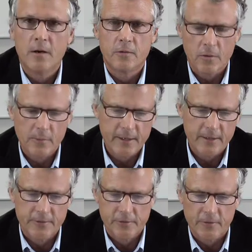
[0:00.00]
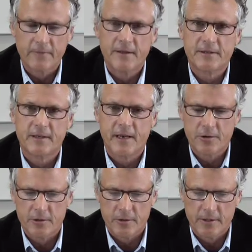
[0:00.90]
Normally, an internal
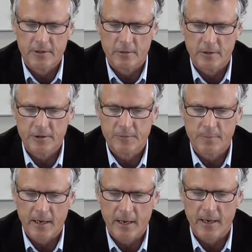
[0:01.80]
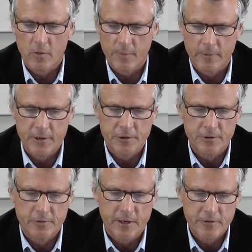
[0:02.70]
investigation is launched by a corporation
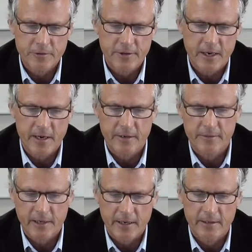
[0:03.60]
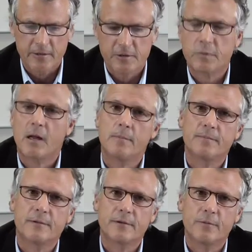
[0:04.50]
to understand and diagnose
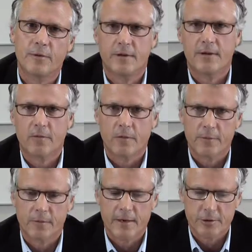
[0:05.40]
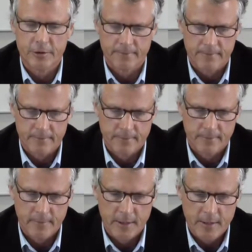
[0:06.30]
problems within the corporation.
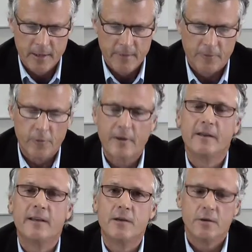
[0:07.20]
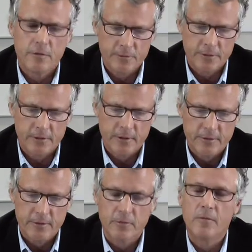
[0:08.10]
Frequently used
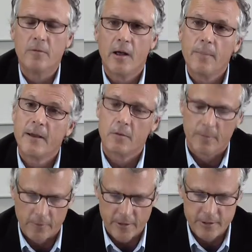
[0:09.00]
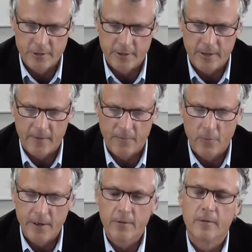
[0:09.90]
to help a corporation
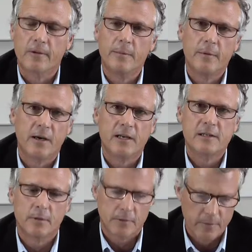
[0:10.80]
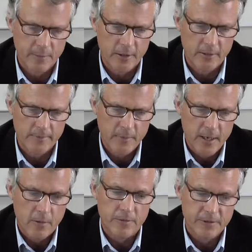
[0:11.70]
avoid or limit possible criminal
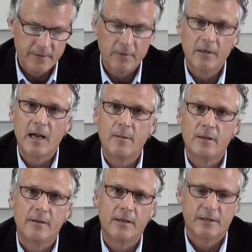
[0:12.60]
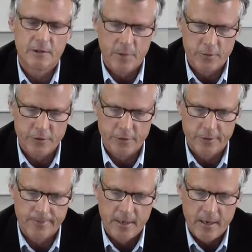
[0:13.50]
or civil liability
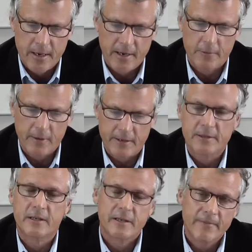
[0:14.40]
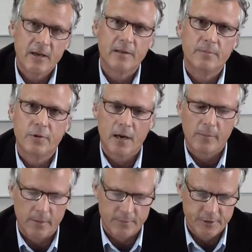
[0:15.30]
exposure and correct significant
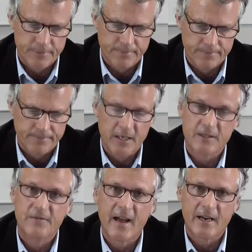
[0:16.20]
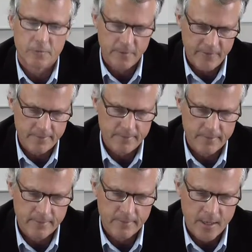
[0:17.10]
problems. It's fact-driven,
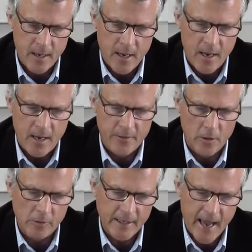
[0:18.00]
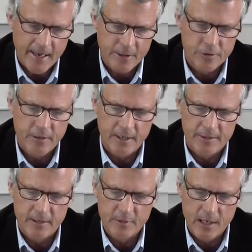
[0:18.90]
and the old adage that
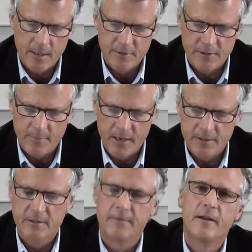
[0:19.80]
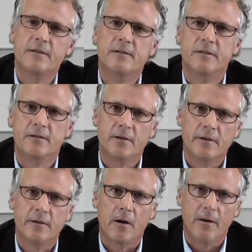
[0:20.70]
sometimes the best defense is a
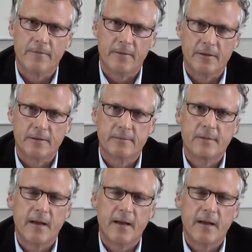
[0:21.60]
good offense.